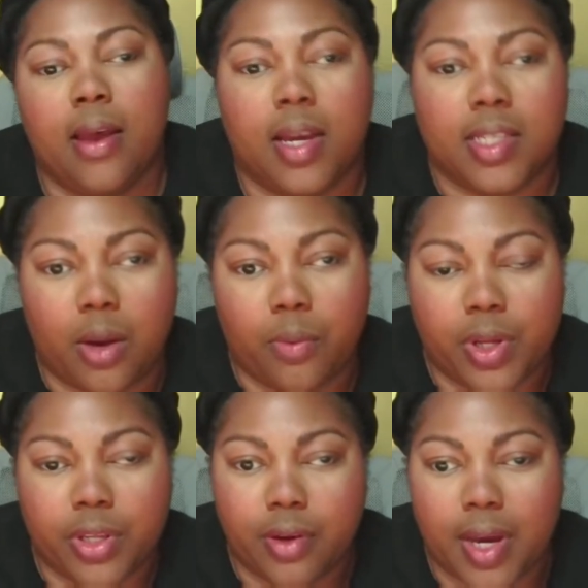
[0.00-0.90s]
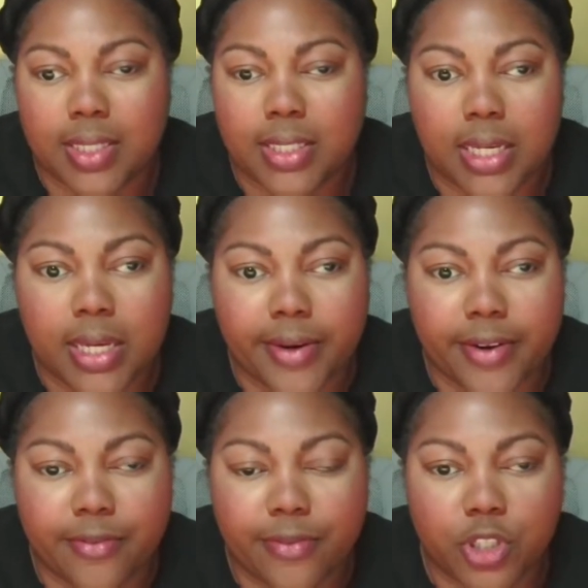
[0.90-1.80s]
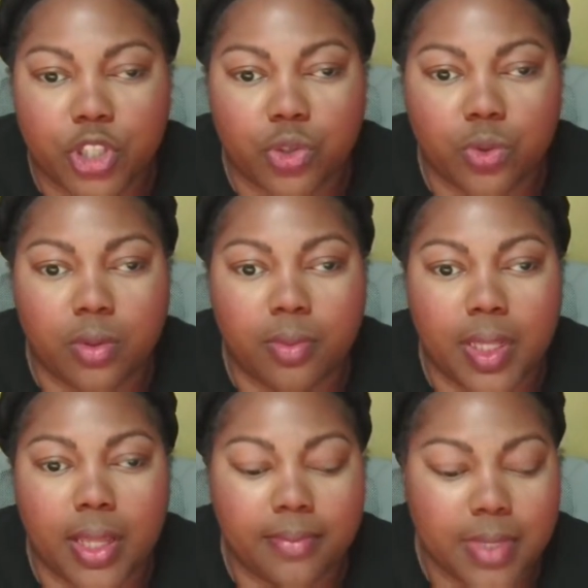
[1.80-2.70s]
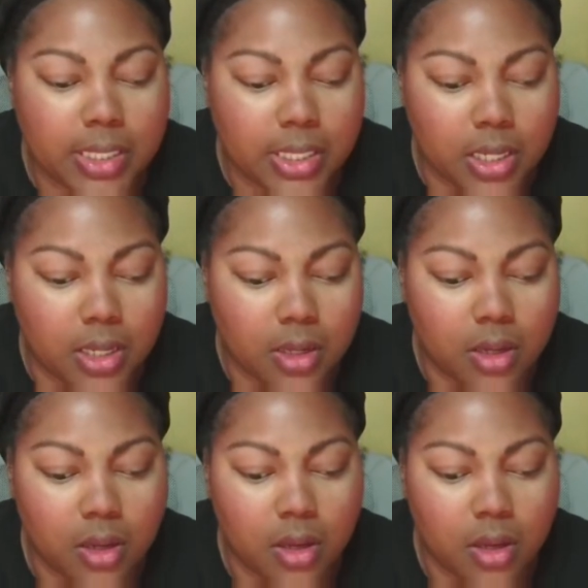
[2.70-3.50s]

Because I want you guys to hear it for sure. But let me see